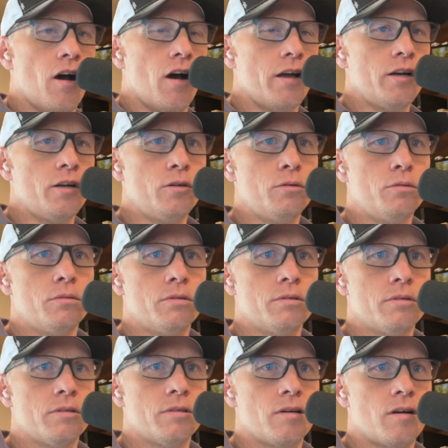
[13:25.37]

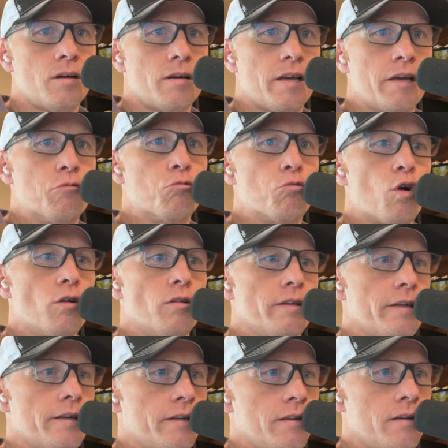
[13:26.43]

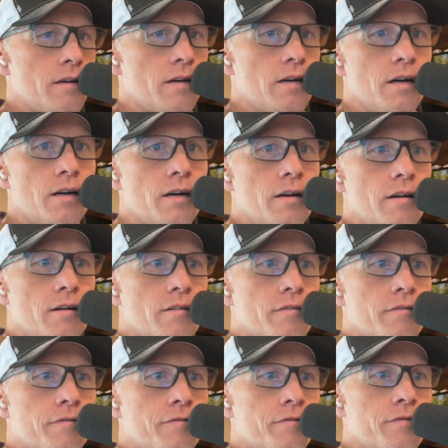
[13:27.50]
auto-enrolling
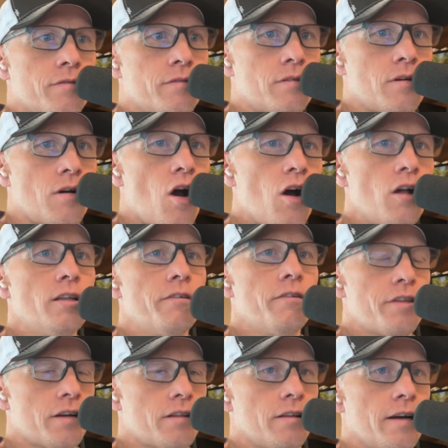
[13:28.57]
of all of
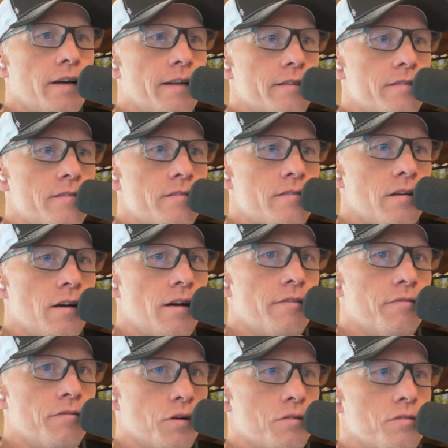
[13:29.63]
the clients
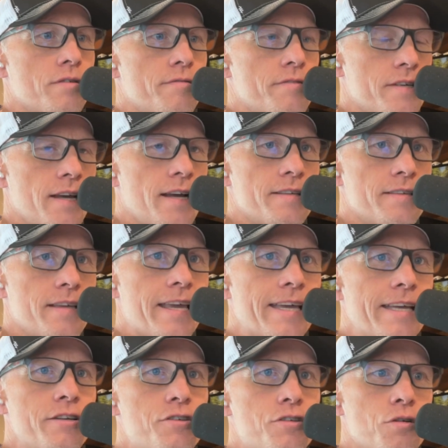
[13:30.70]
of local service ads
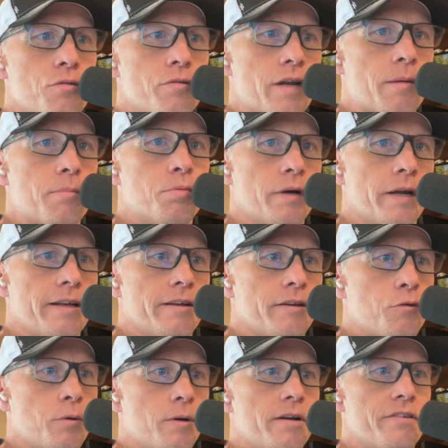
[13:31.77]
into their
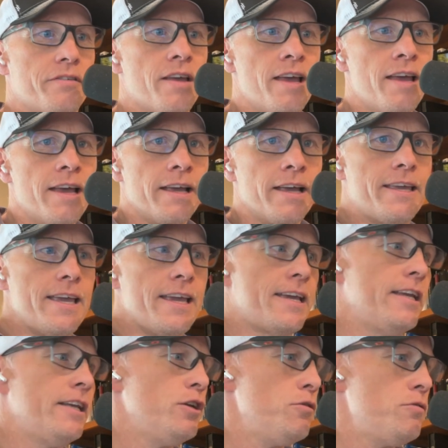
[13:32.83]
branded queries. Gyi,
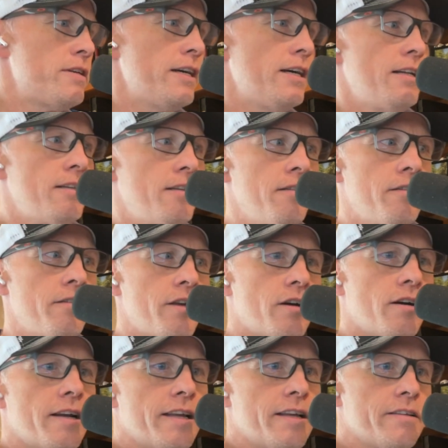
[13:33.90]
can you tell the
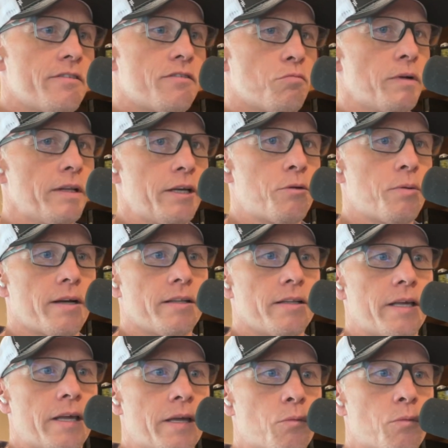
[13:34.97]
audience really quickly